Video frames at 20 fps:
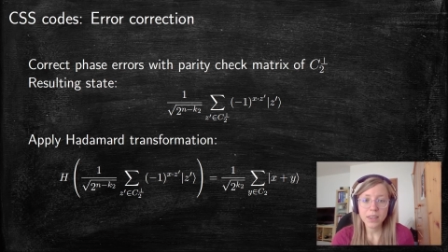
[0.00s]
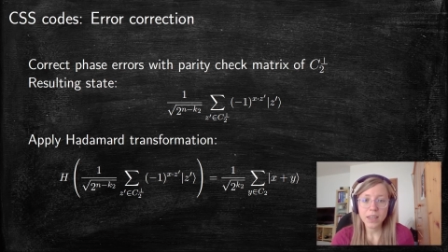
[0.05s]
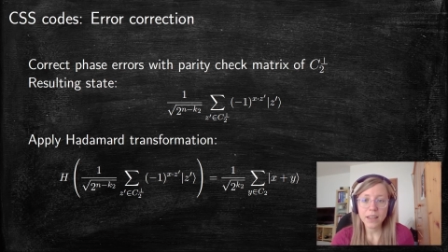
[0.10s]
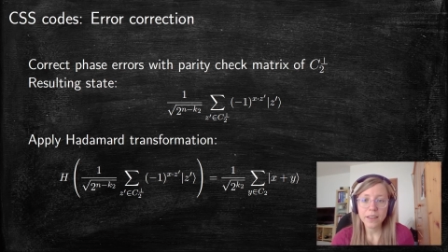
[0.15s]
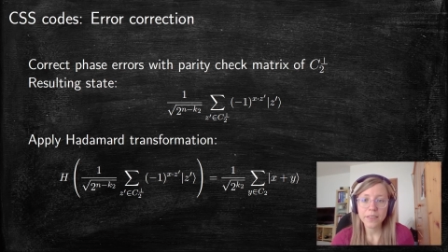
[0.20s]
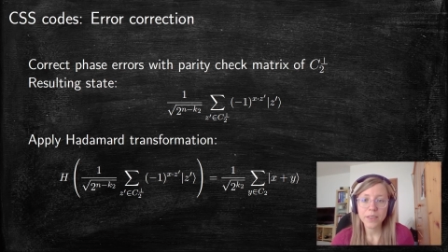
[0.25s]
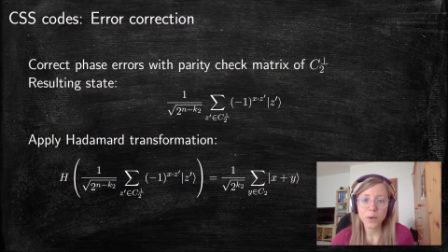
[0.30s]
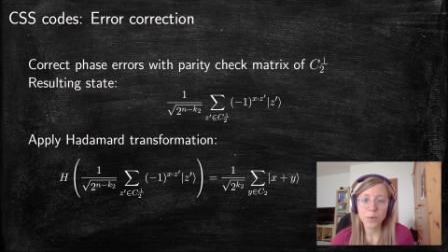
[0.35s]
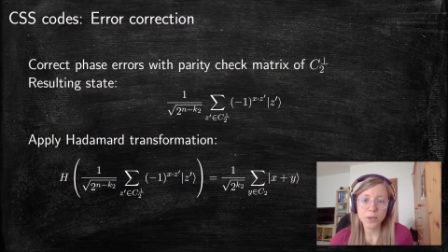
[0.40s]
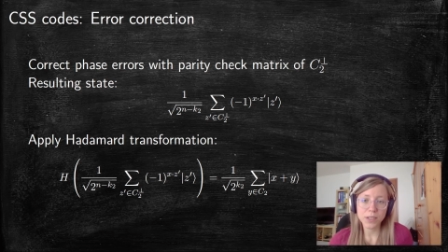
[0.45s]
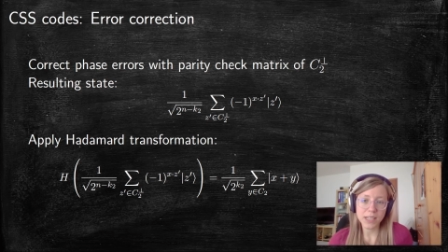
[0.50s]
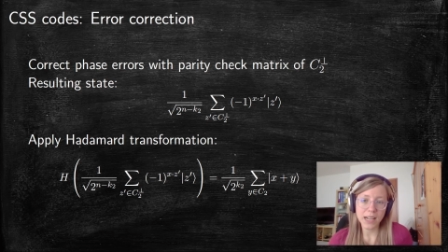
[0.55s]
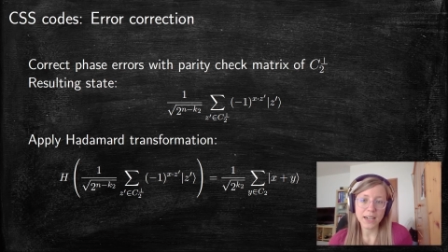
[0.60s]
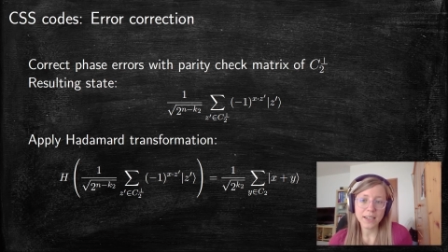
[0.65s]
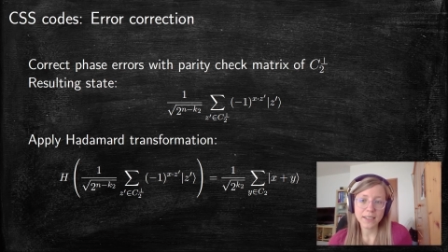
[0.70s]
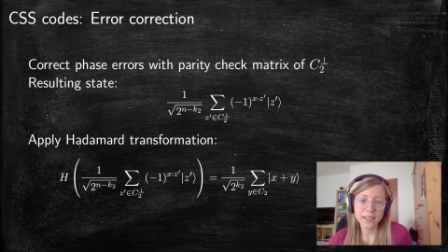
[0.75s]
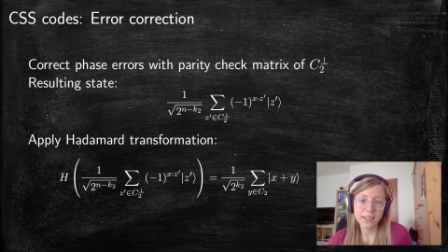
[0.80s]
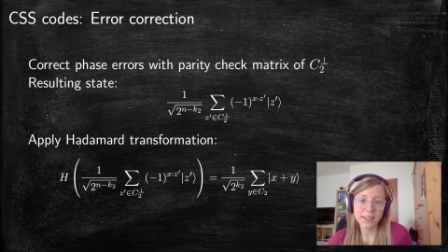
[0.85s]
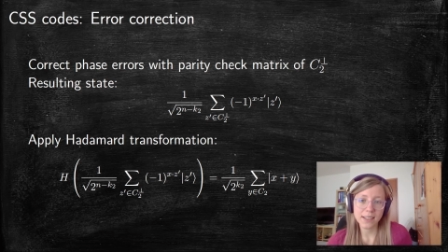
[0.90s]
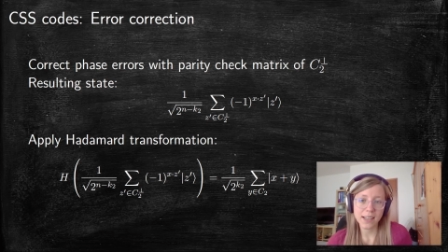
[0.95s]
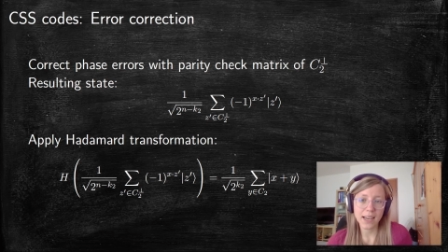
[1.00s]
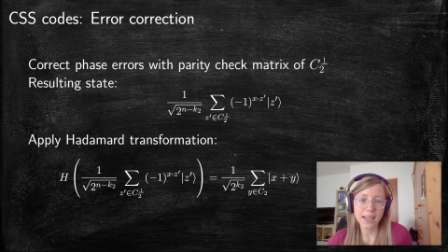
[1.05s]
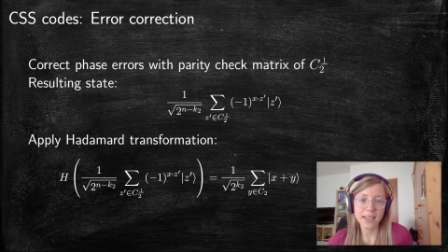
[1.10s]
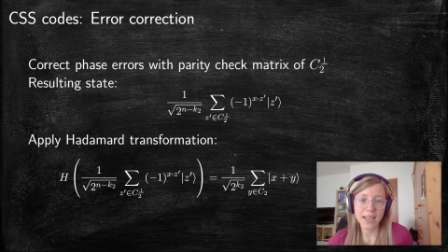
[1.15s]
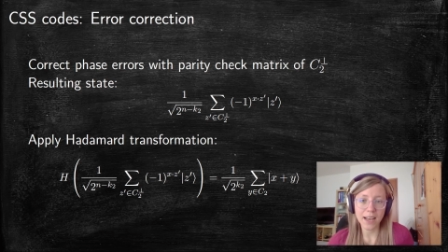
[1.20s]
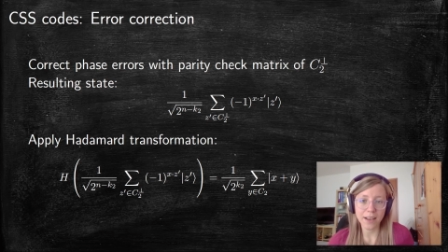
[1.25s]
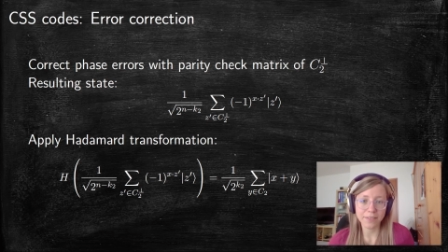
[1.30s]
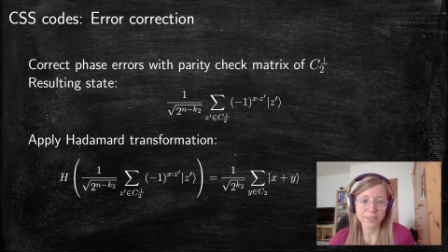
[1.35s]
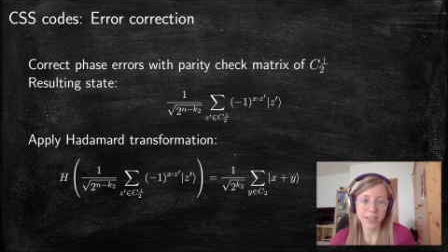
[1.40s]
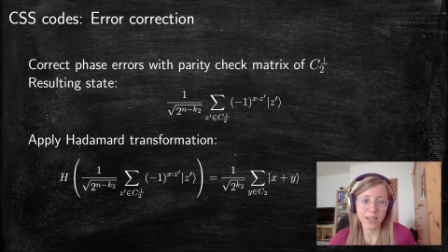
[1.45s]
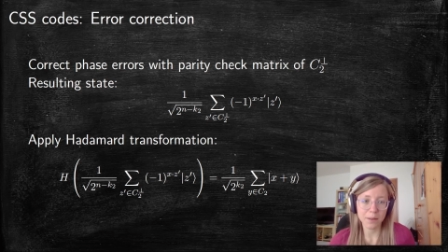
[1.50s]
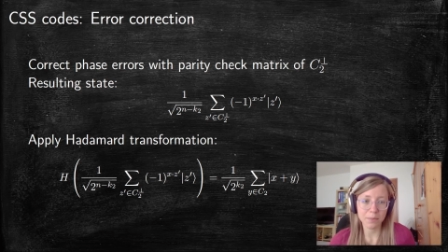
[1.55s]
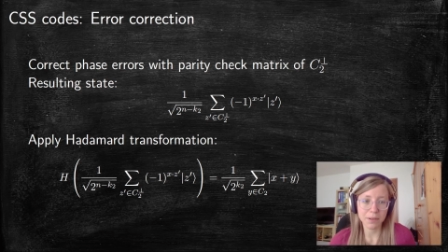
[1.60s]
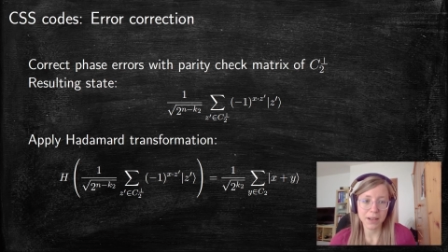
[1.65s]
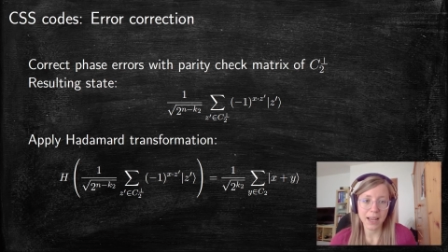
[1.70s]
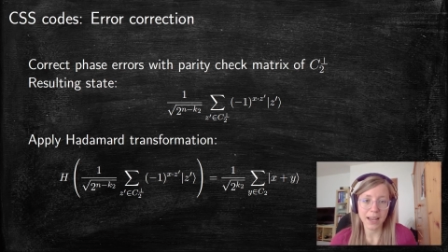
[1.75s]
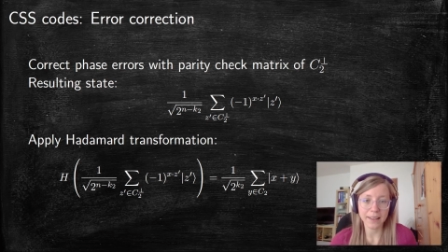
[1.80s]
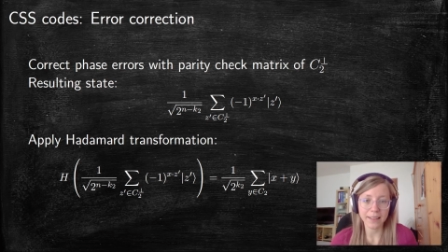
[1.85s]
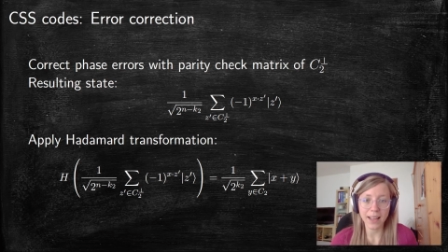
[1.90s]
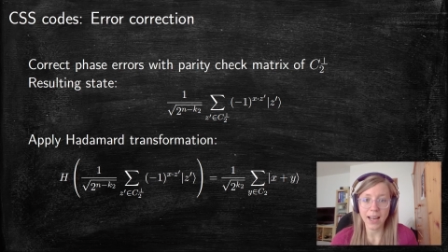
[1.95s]
the resulting state after
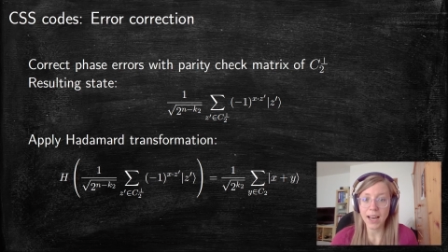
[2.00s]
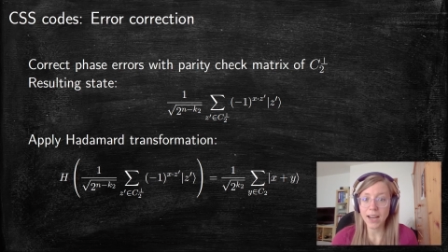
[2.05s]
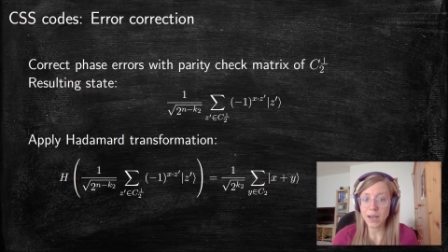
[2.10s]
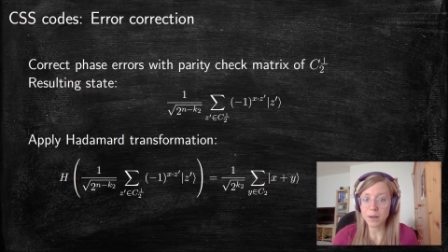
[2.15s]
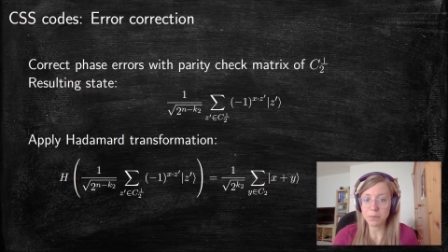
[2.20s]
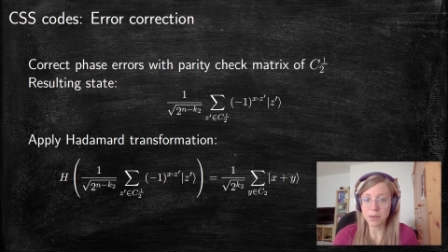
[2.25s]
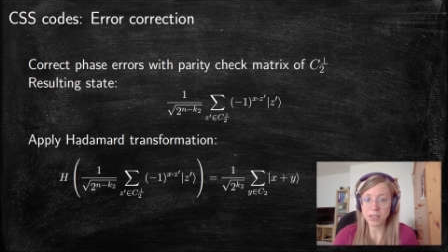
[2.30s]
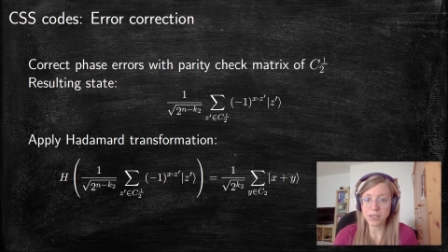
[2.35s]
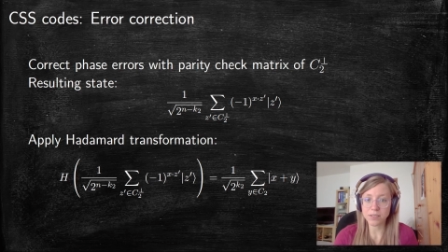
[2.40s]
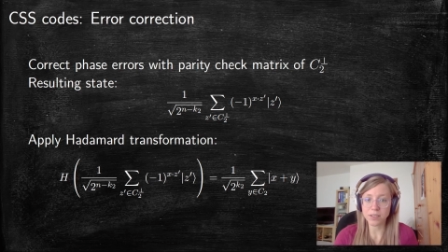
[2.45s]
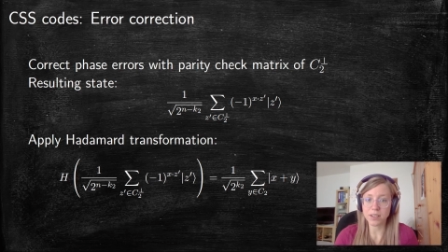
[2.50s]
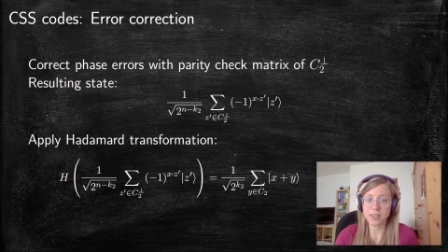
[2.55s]
applying the Hadamard